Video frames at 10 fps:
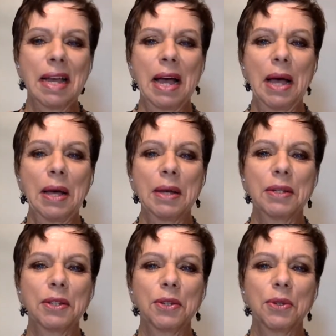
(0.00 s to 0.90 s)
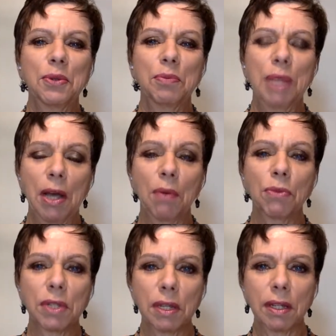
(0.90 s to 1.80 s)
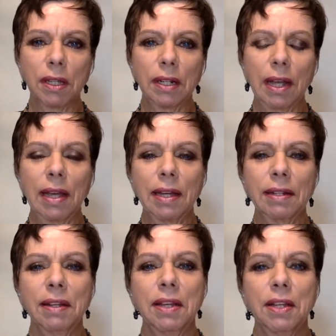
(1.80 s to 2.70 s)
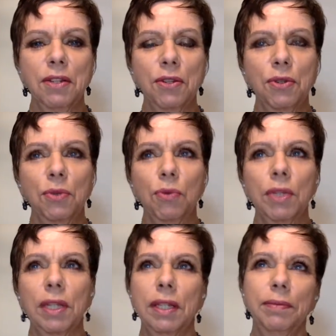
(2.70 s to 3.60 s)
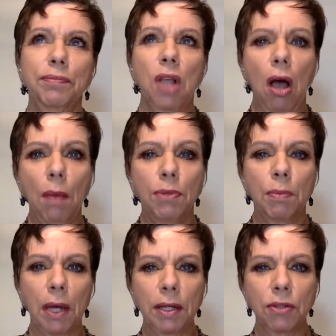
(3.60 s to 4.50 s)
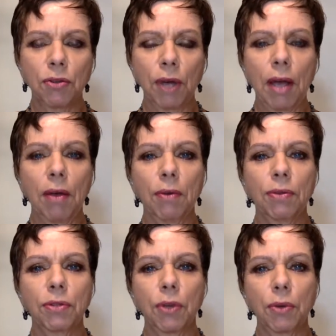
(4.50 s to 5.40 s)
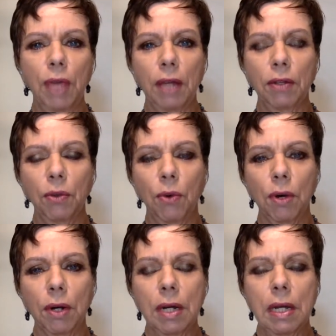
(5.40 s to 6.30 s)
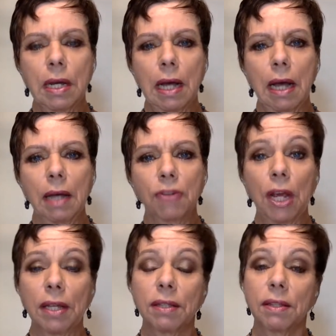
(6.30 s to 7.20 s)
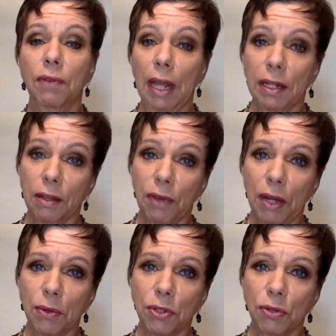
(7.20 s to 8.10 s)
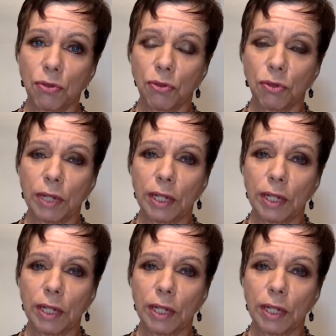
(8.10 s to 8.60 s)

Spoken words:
to become resilient and to really optimize your health so that your chances of getting the virus are certainly